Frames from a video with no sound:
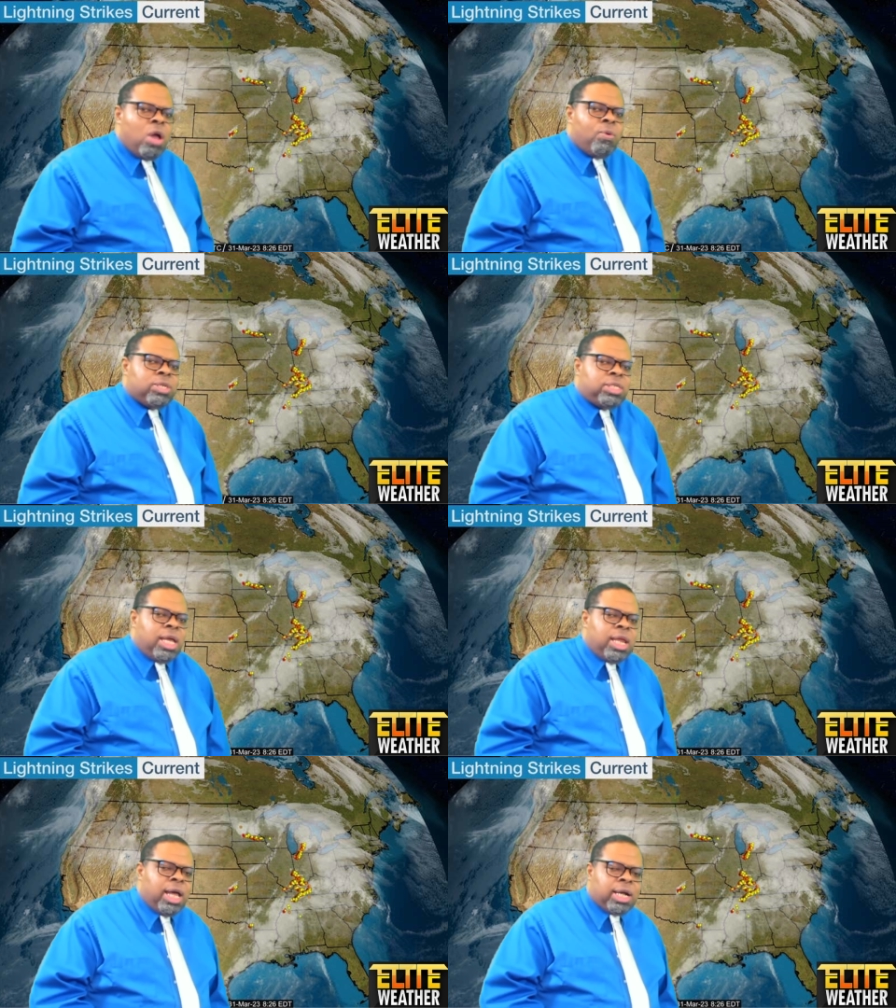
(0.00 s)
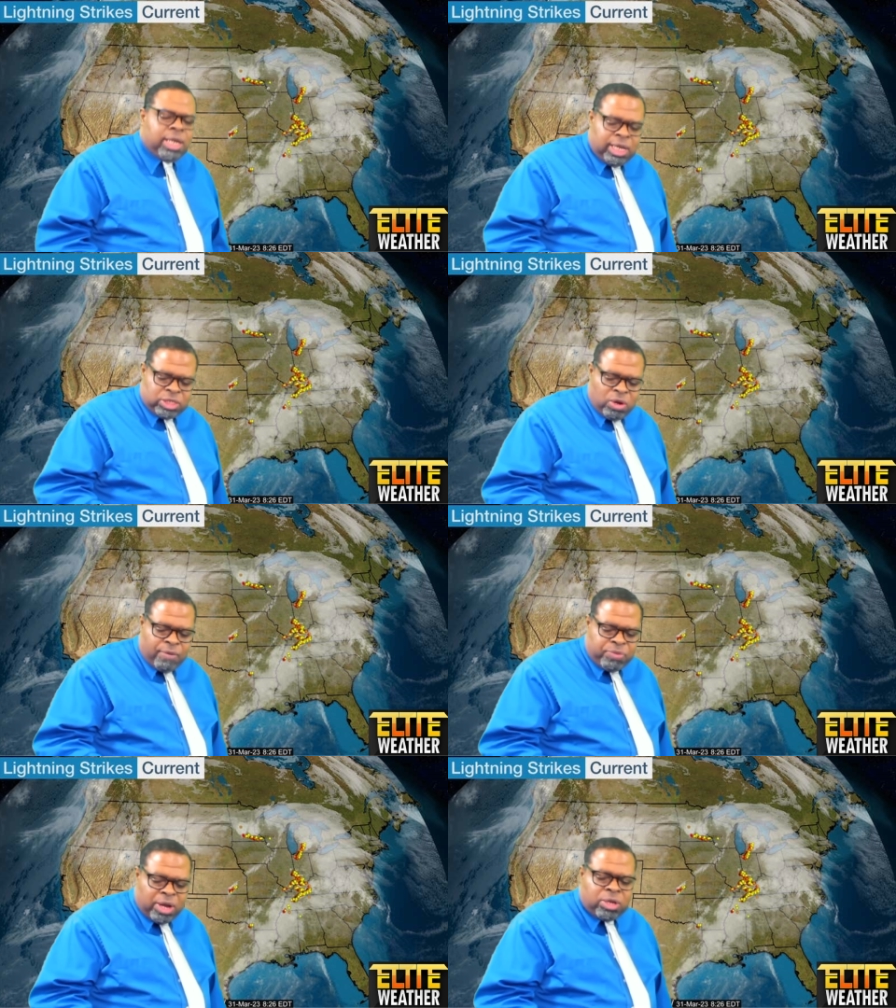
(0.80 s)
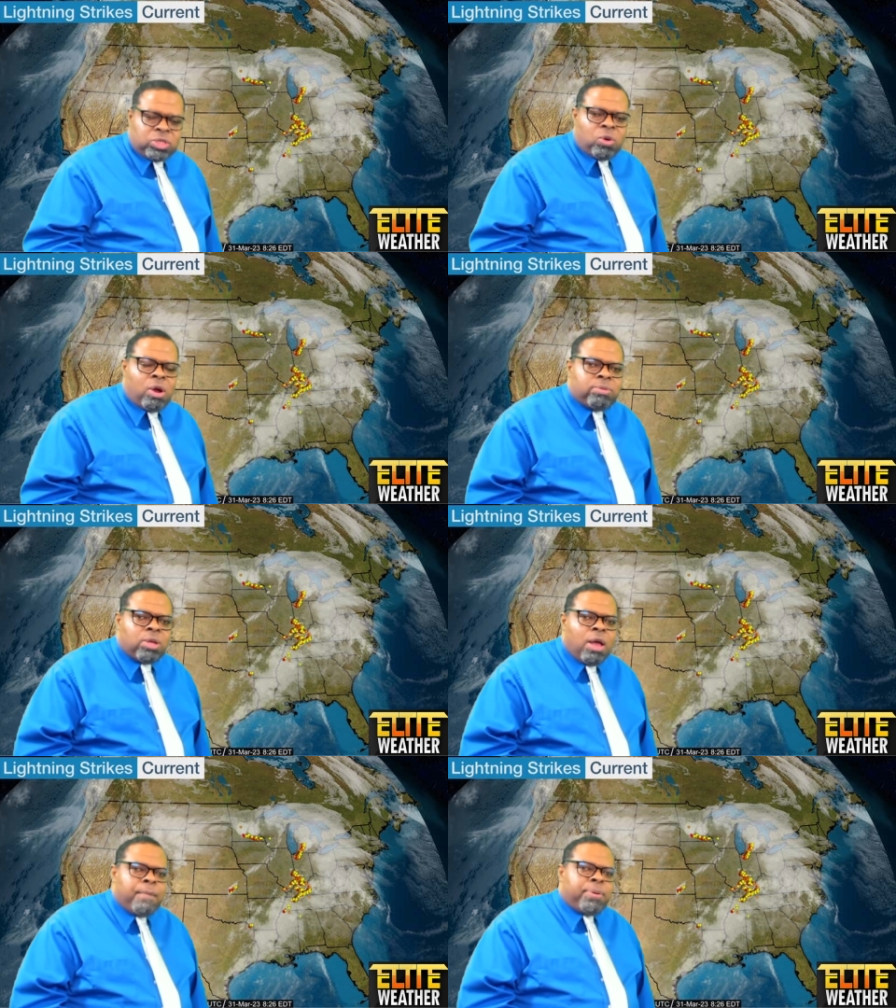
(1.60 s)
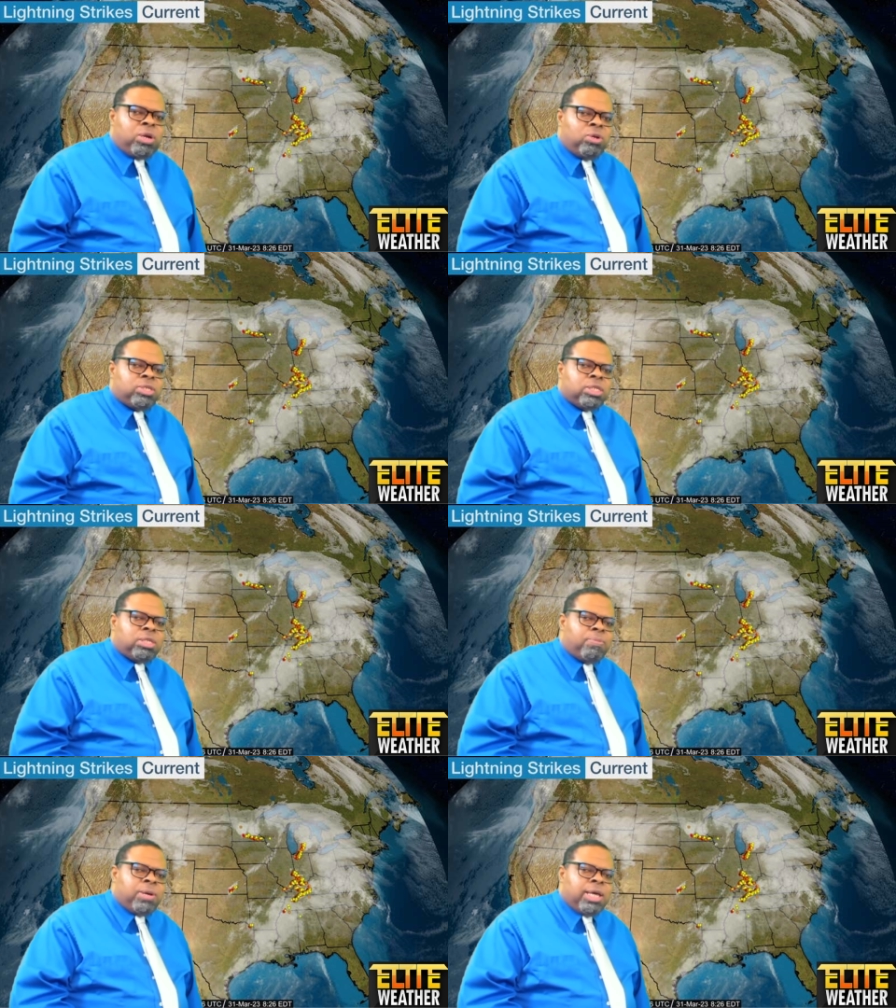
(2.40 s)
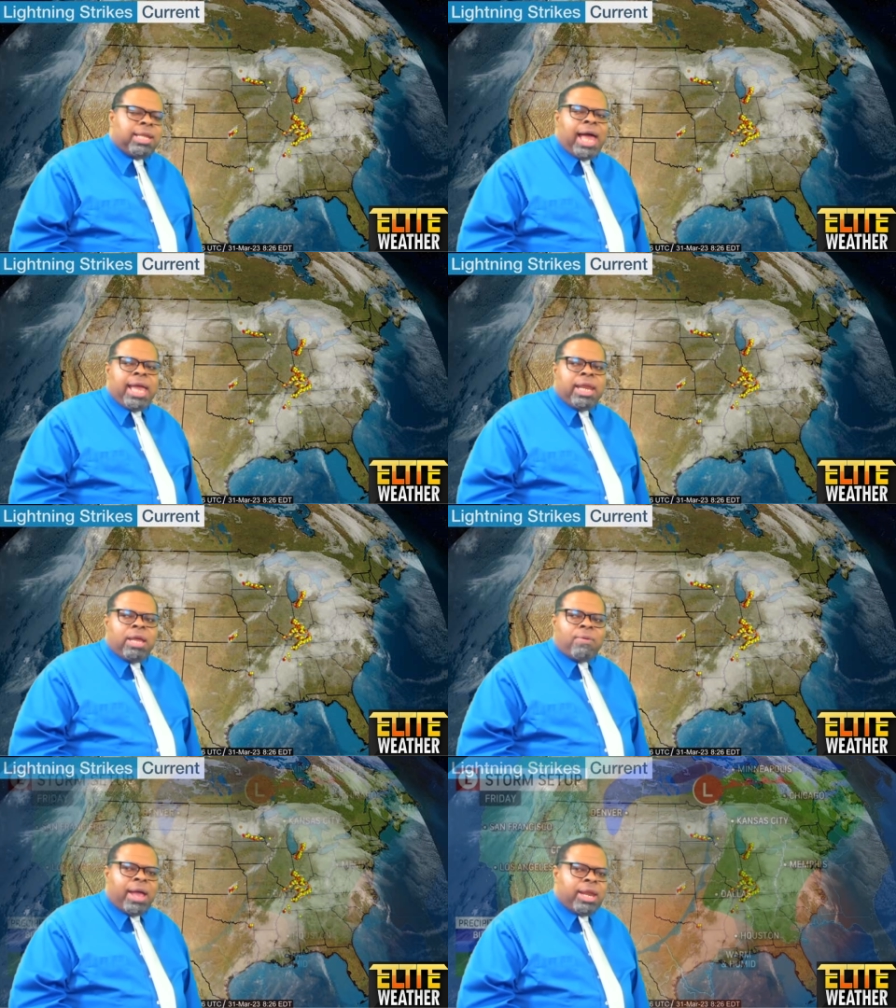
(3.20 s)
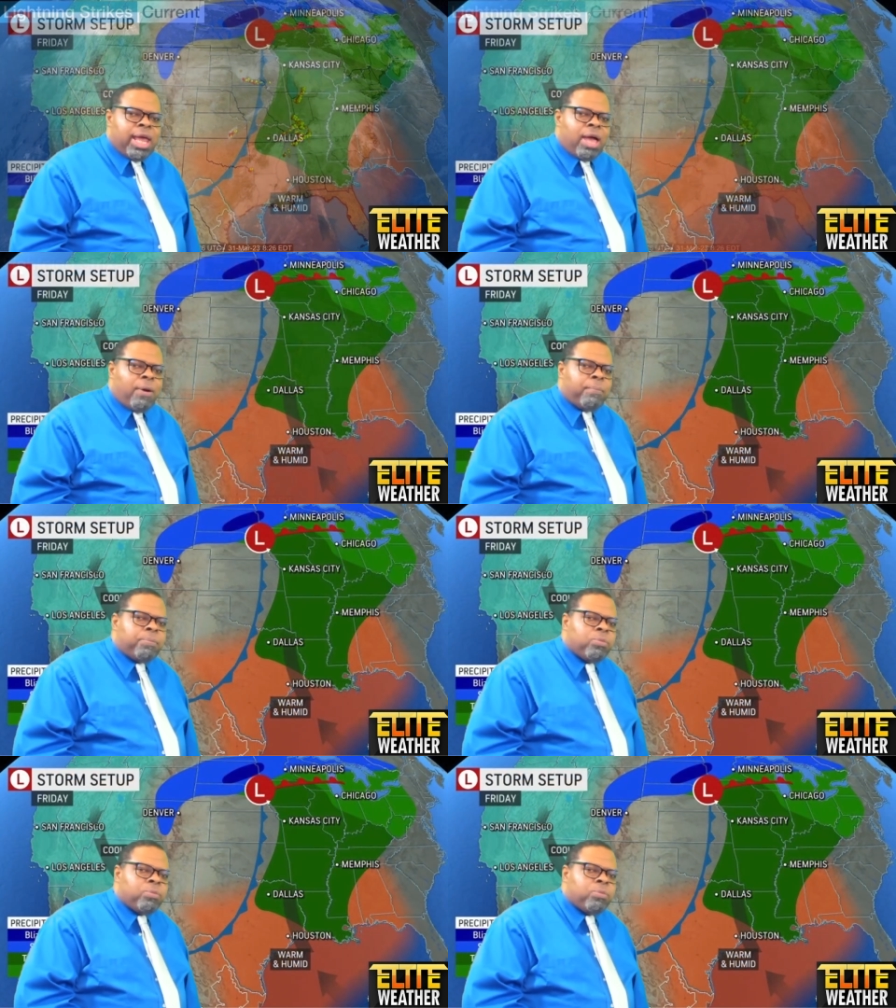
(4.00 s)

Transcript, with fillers: We're seeing a cluster of thunderstorms producing some good lightning right now.